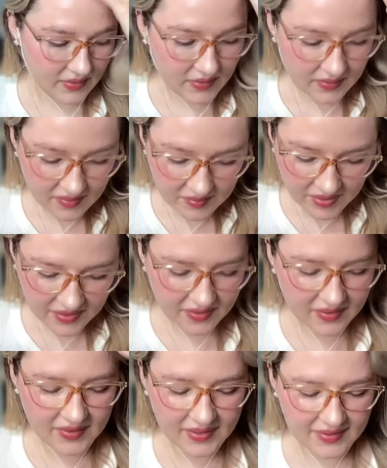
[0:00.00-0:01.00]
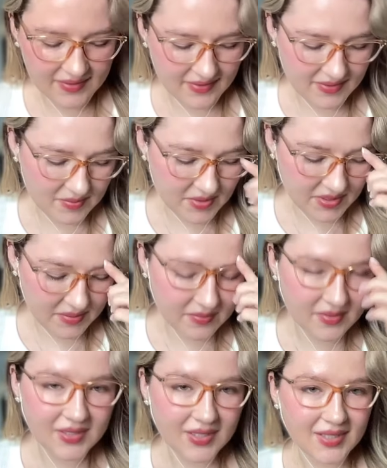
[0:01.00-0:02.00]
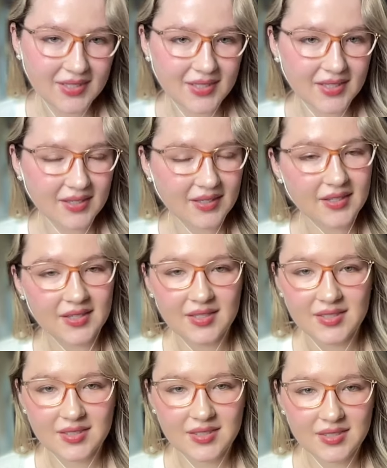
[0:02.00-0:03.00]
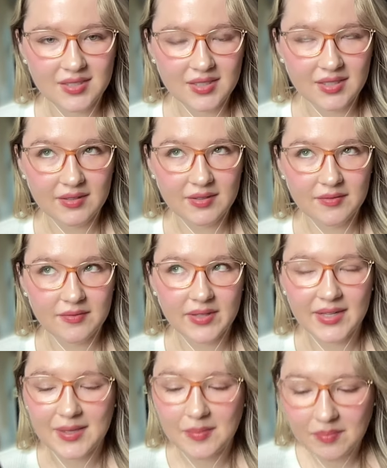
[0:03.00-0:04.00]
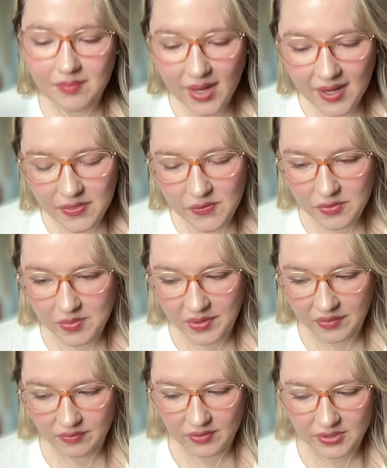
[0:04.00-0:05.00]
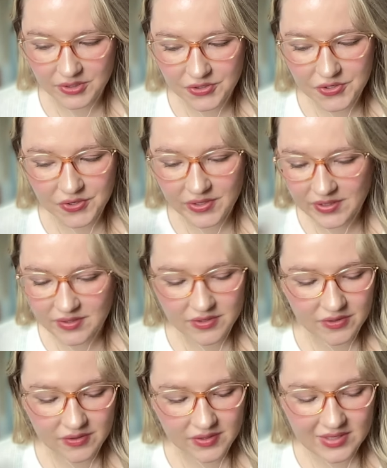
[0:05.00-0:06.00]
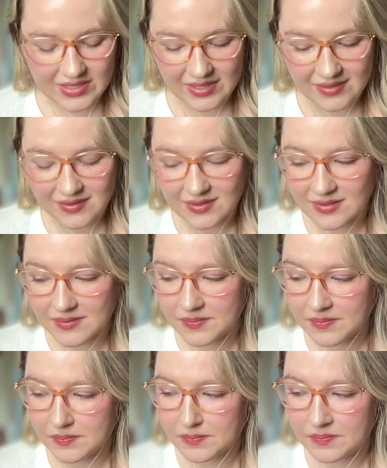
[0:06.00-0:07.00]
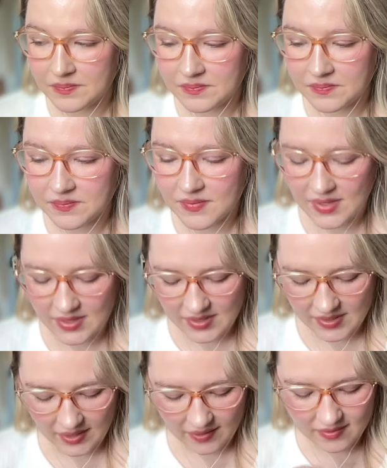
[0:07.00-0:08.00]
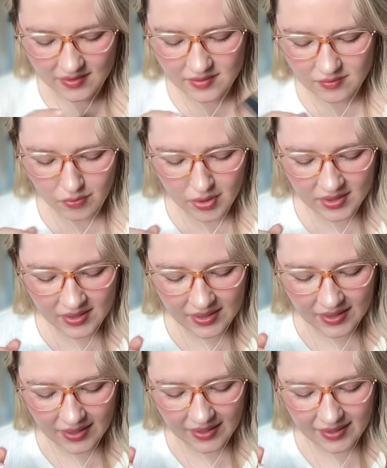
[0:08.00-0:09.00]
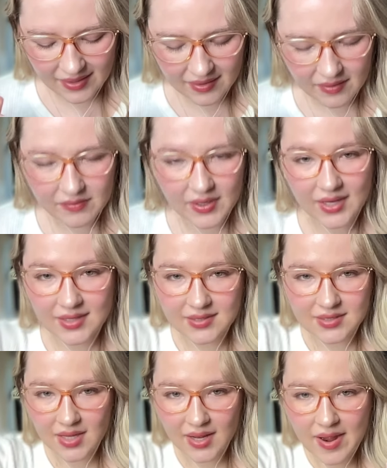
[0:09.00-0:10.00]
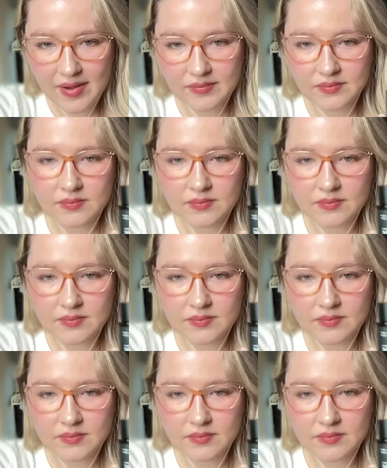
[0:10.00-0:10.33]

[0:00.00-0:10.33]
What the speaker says: some other, like sometimes I get a hint of like bathroom air freshener in certain scents, and this one kind of has that.